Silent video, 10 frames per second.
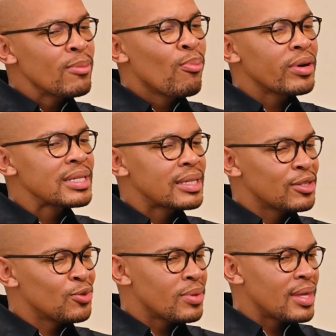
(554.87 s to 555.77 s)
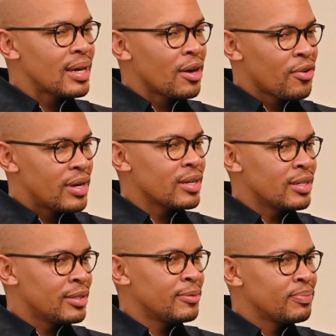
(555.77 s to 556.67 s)
important skills do you think are
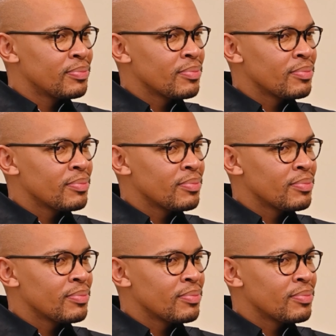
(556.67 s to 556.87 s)
critical